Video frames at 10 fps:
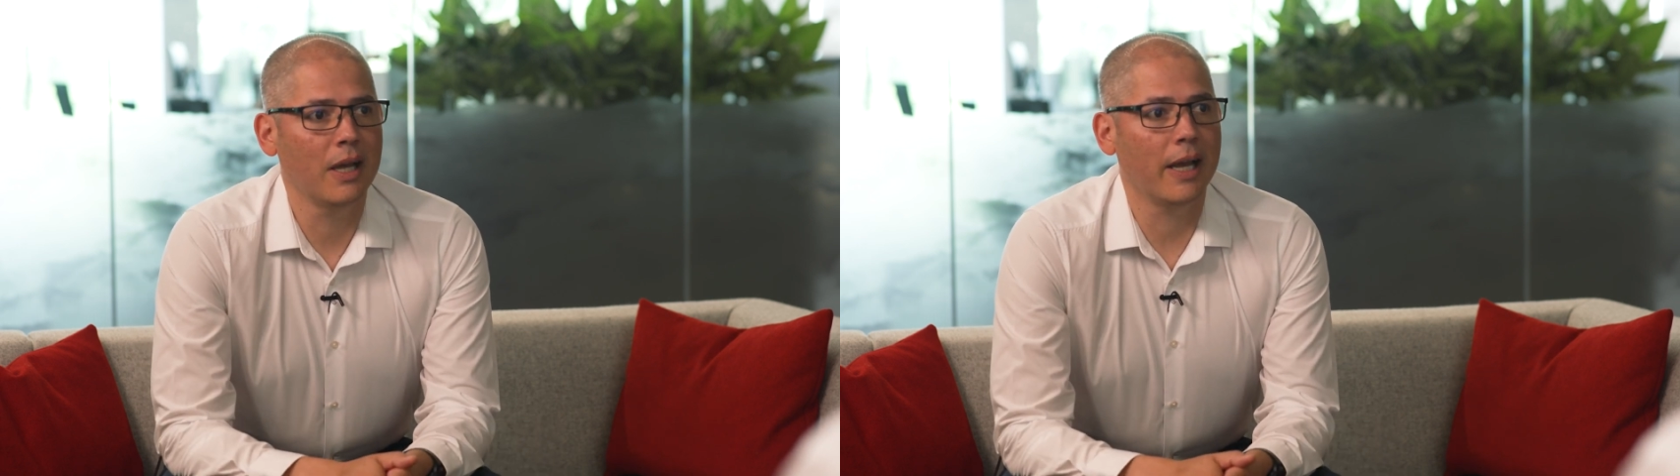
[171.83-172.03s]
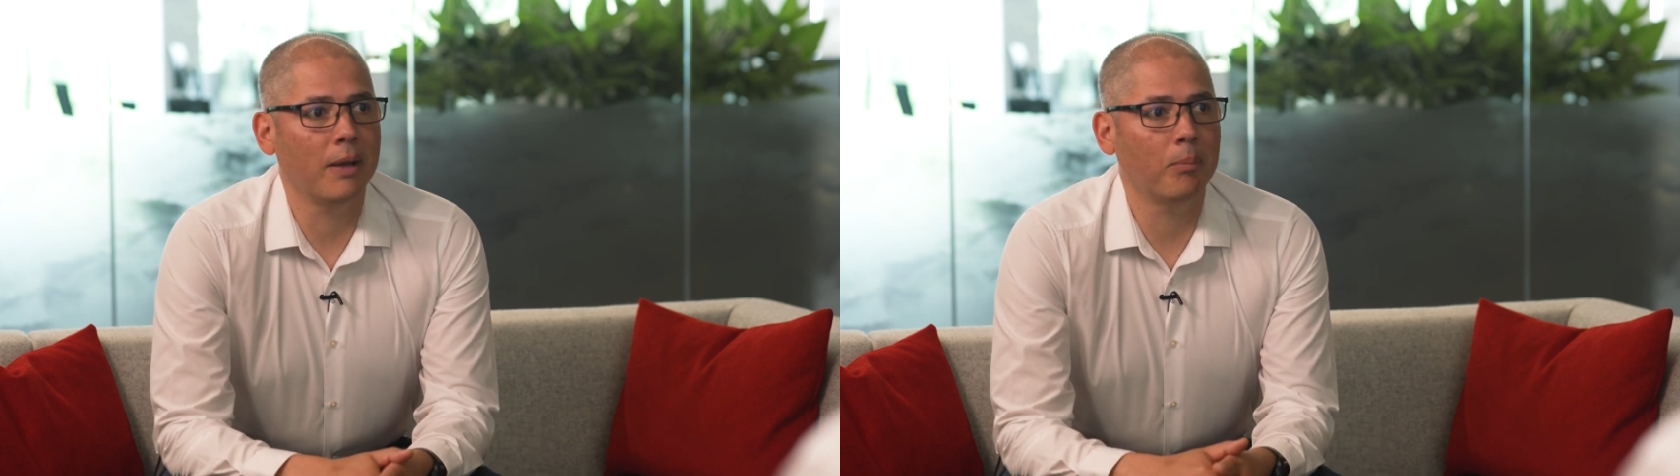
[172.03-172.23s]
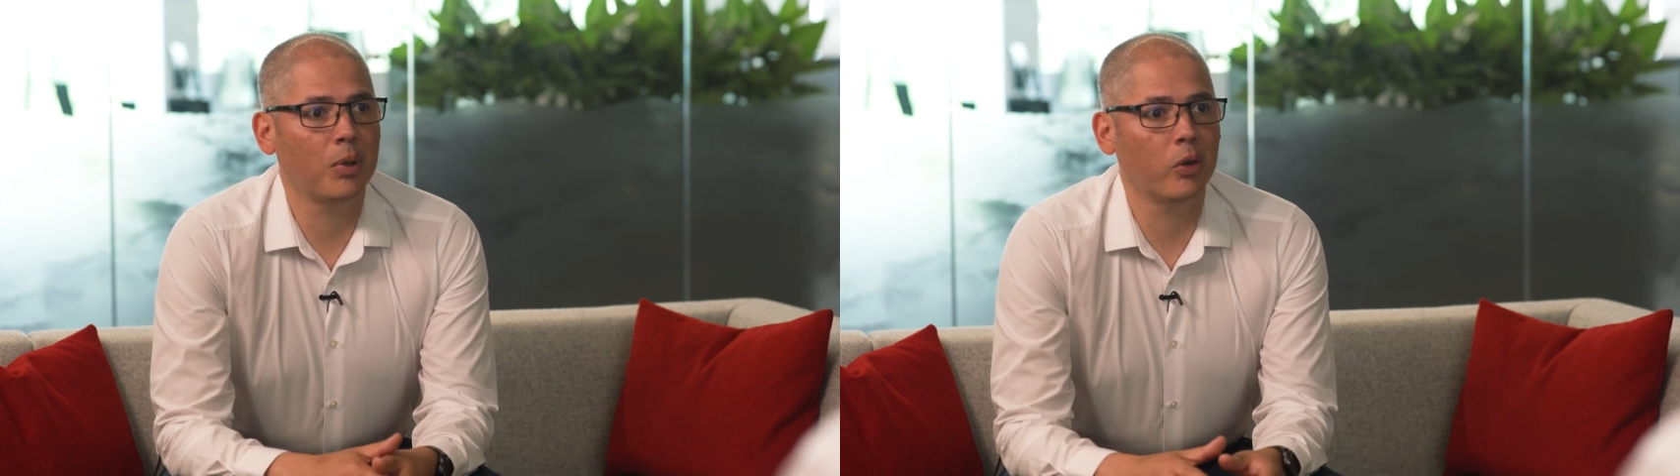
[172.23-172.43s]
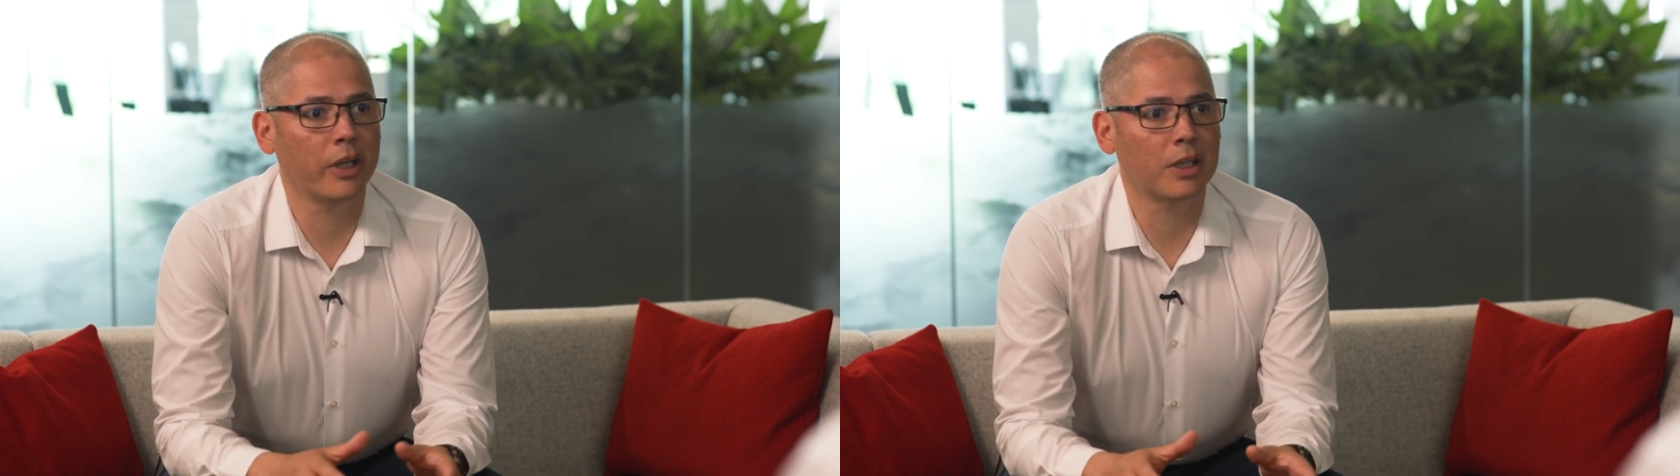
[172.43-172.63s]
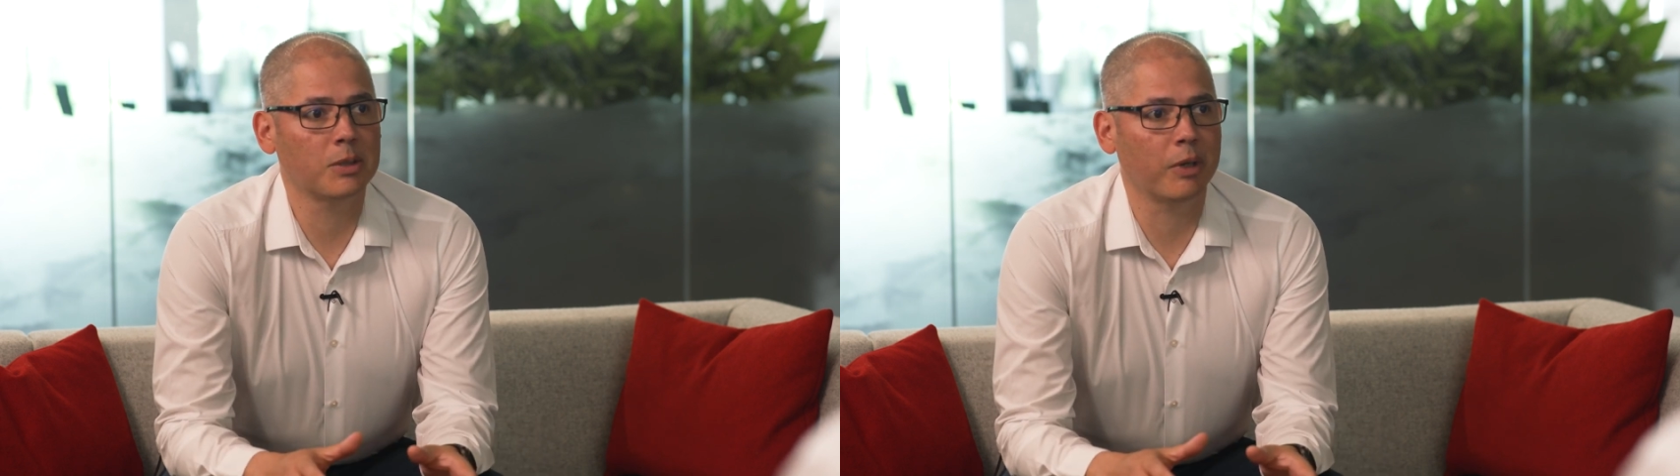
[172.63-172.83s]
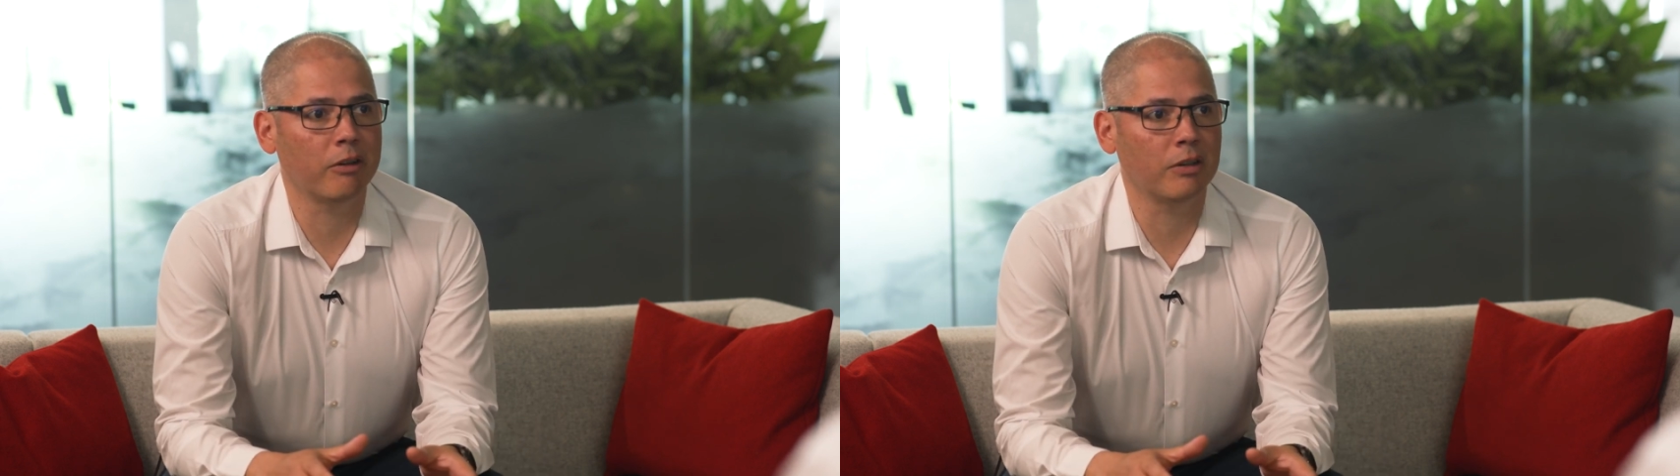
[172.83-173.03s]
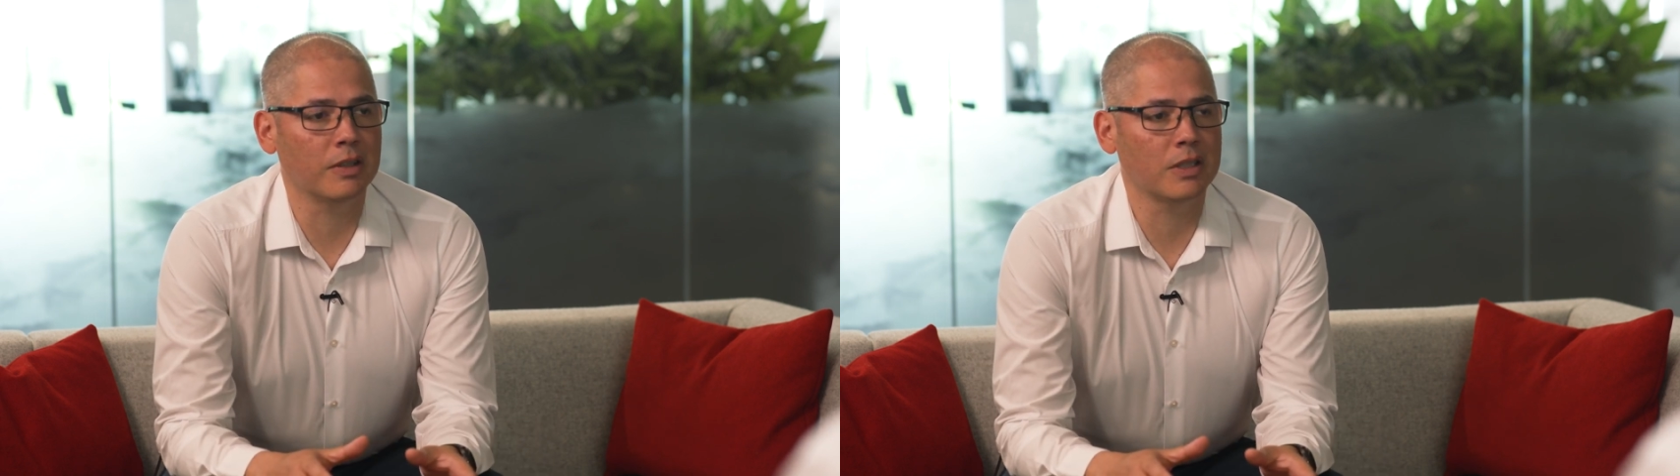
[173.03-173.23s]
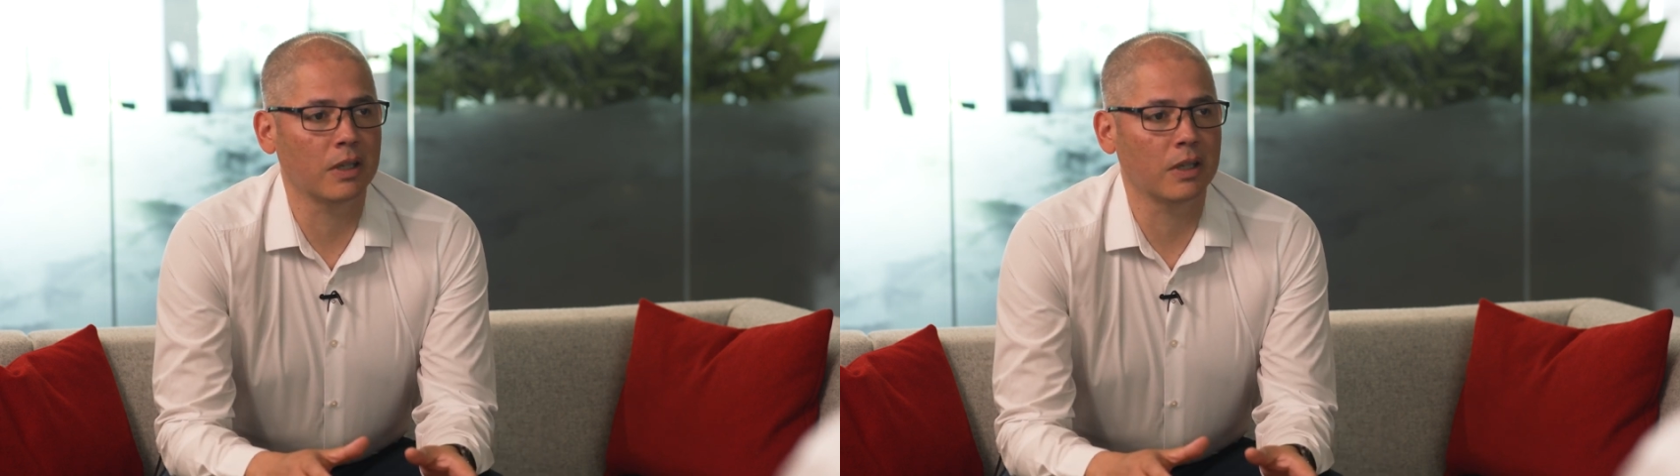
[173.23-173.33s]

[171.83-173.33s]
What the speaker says: employee experience